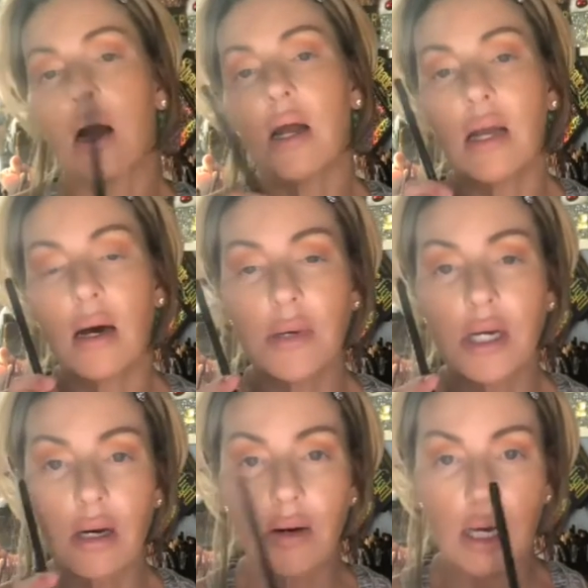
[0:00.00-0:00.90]
All right, now I'm
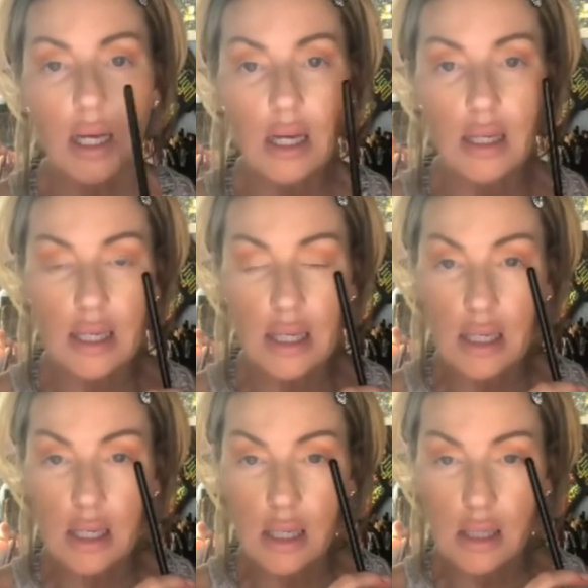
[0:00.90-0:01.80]
gonna go ahead
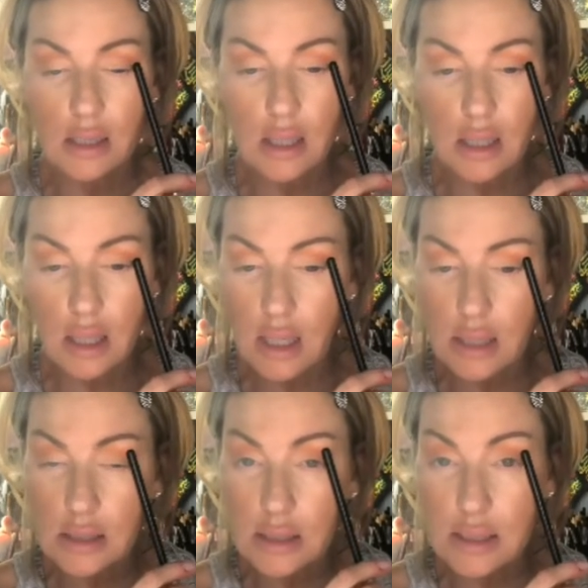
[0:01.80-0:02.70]
and kind
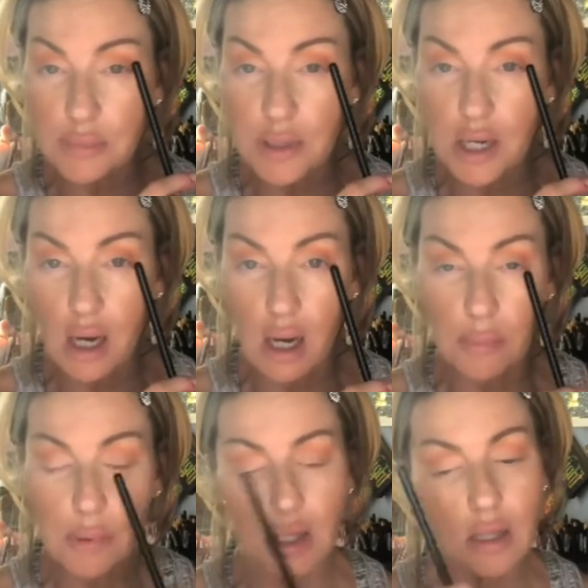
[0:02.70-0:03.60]
of deepen
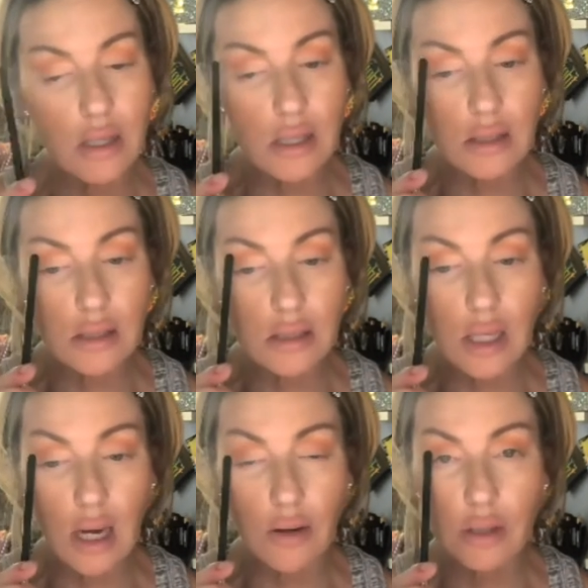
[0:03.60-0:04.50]
up this
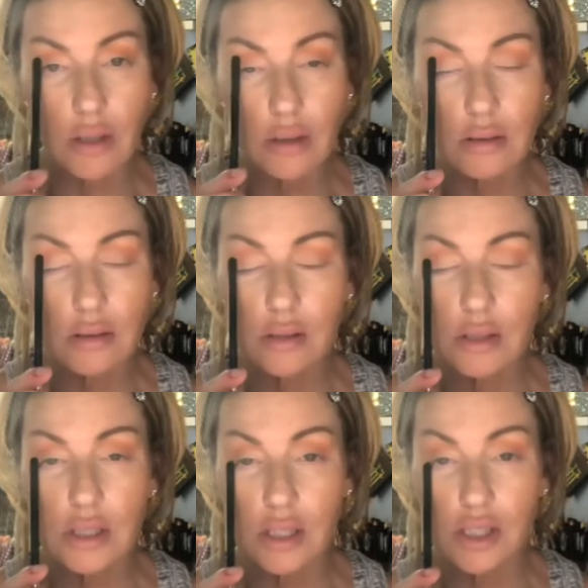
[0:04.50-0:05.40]
outer
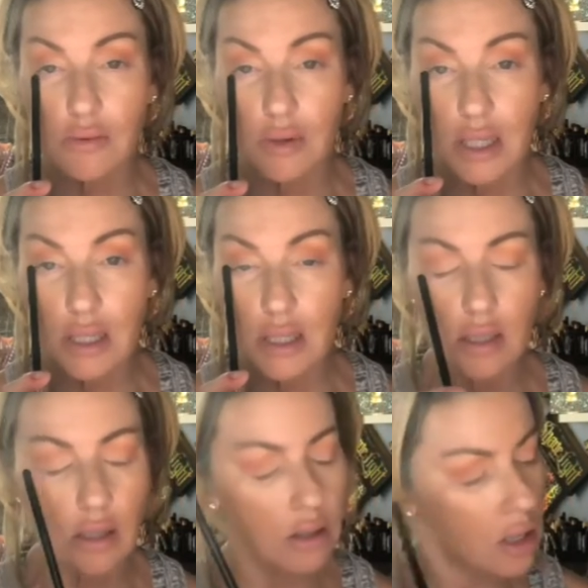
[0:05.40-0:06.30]
section right
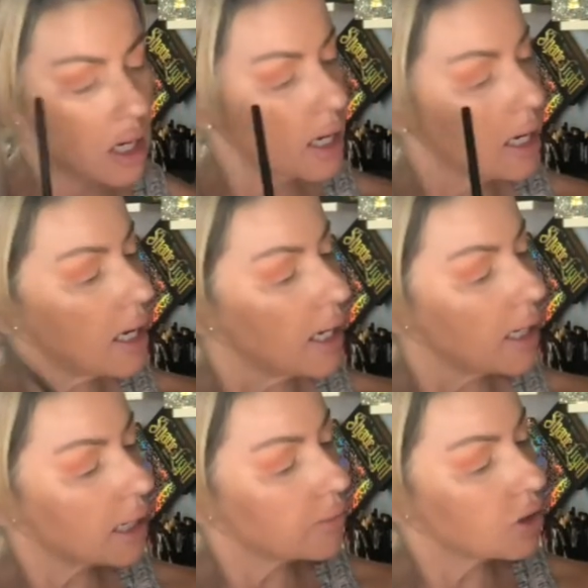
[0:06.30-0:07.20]
here.
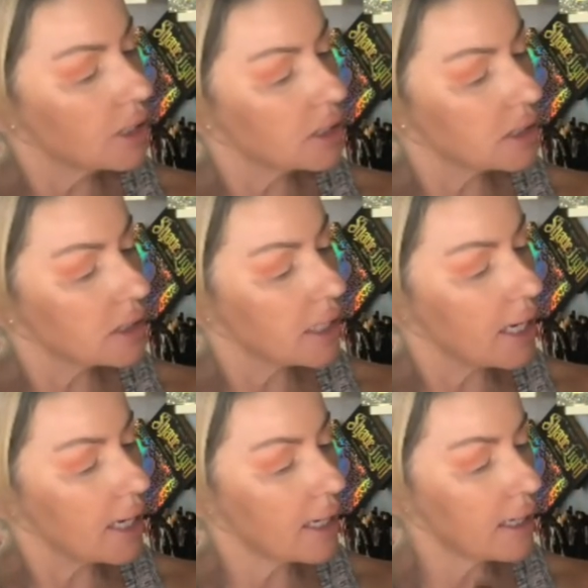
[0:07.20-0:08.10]
And I'm going to
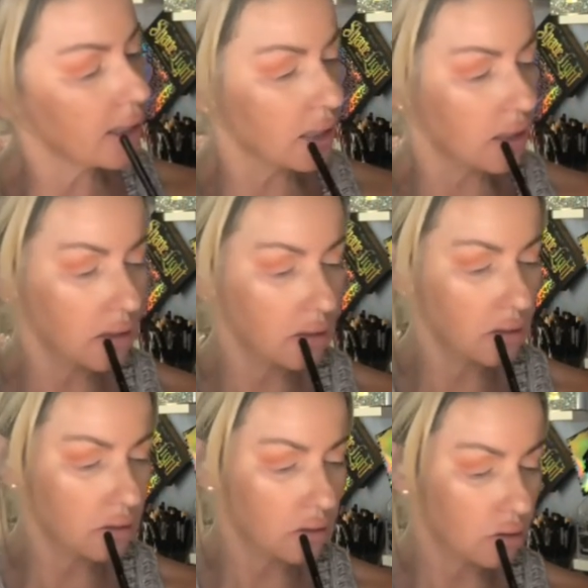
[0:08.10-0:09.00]
take,
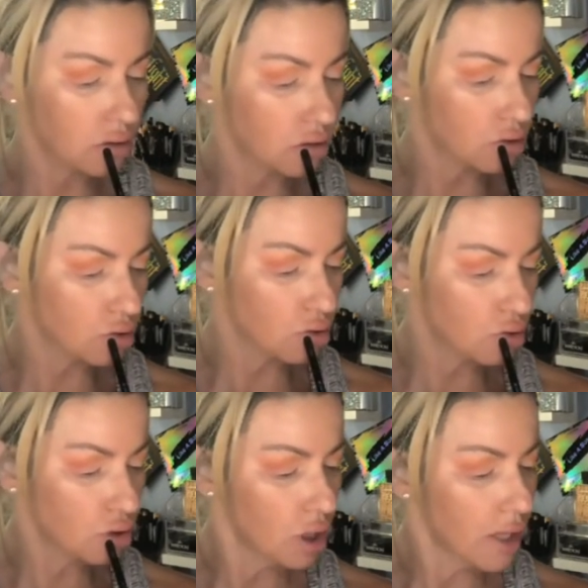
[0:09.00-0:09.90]
I
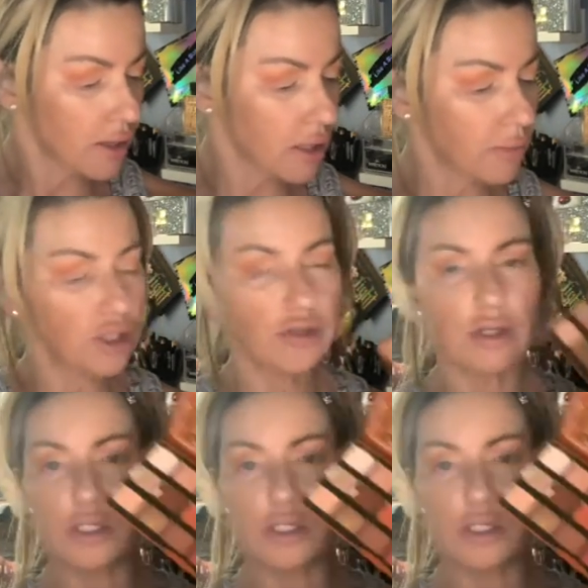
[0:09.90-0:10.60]
think I'm gonna do